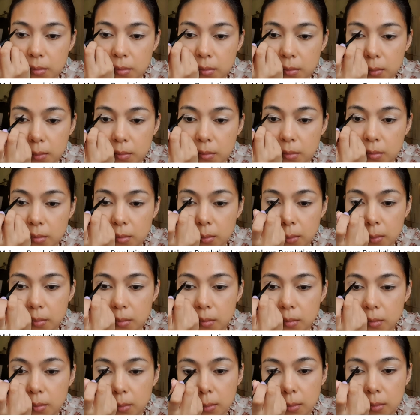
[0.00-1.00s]

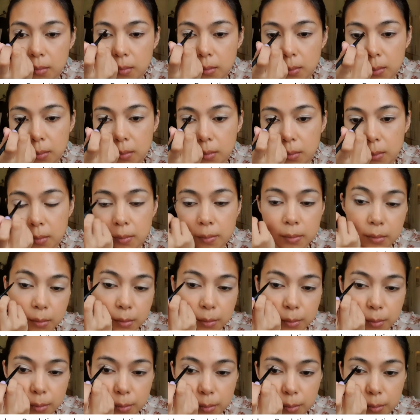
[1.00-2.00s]

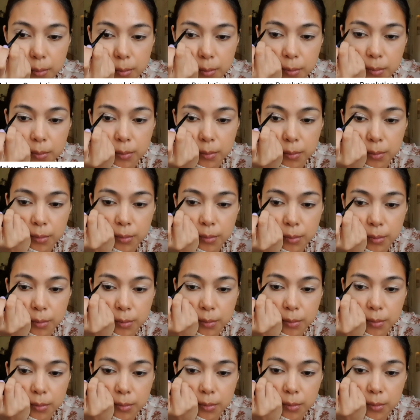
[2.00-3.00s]

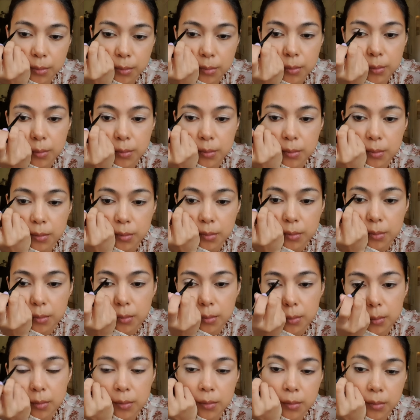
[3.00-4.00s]

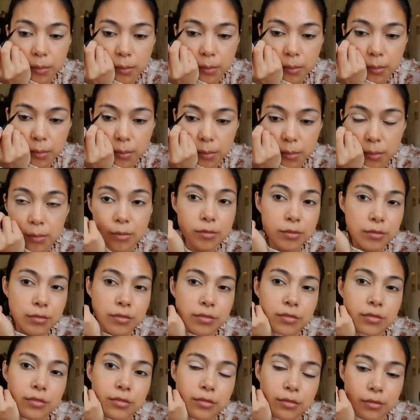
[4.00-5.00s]

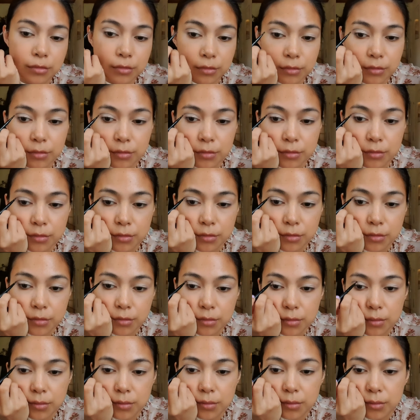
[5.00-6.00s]

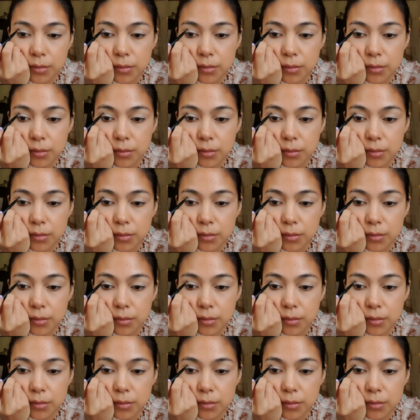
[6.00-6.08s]
Nobody speaks.